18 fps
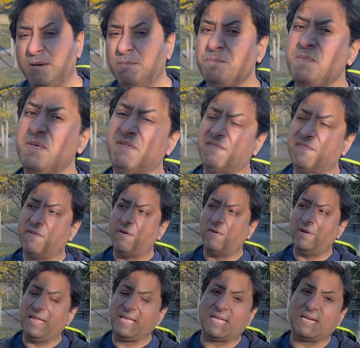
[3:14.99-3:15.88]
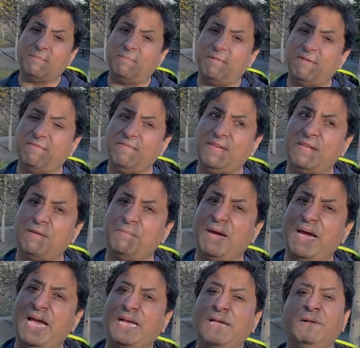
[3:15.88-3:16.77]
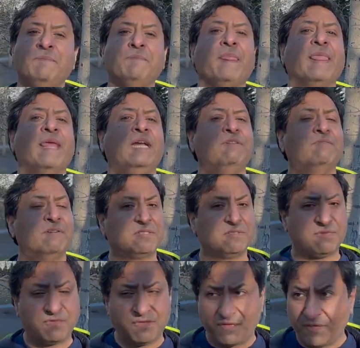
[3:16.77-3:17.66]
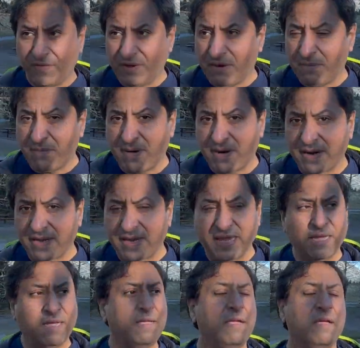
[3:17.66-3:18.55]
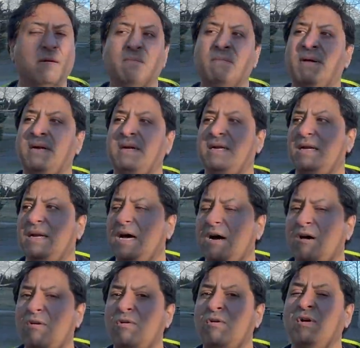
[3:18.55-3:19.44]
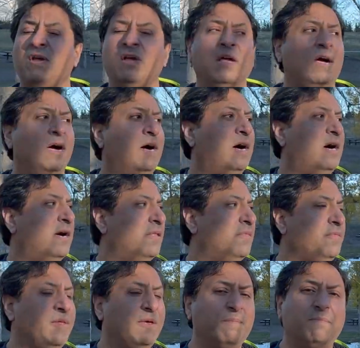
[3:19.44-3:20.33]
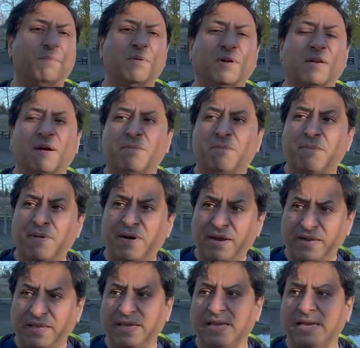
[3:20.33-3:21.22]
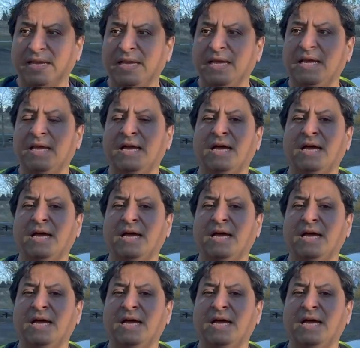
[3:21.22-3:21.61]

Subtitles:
Before, like a couple of years back, it was free parking, but now they put up parking